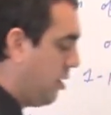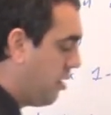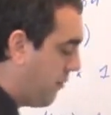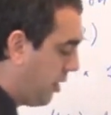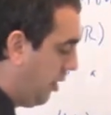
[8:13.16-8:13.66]

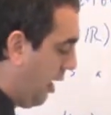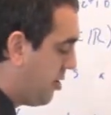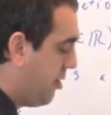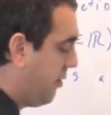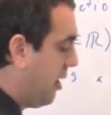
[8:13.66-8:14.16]
you have a
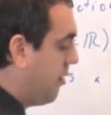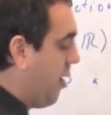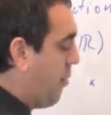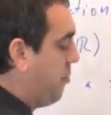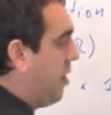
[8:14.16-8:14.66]
collection of linear
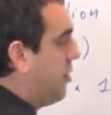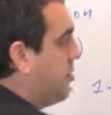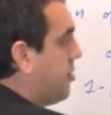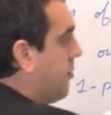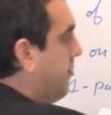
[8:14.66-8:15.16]

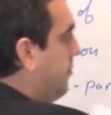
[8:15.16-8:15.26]
operators,